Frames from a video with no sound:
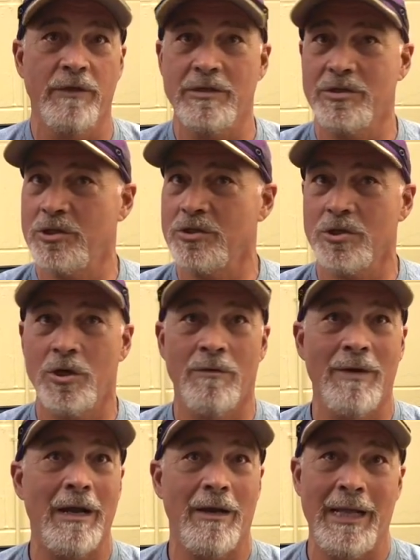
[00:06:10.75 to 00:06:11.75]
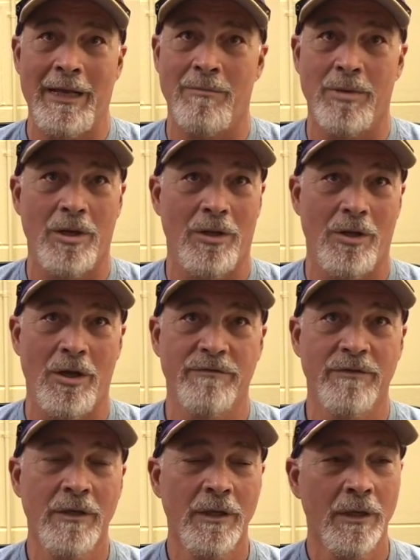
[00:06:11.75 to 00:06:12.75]
let's just turn around and hand the ball
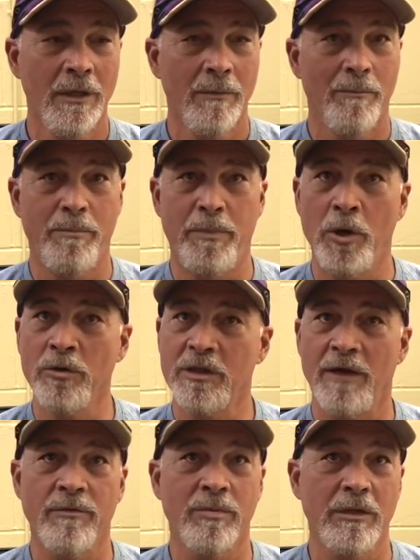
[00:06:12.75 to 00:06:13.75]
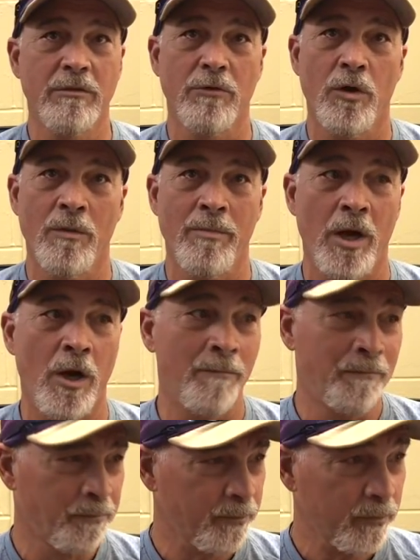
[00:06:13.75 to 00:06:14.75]
off. Both of them can throw the ball.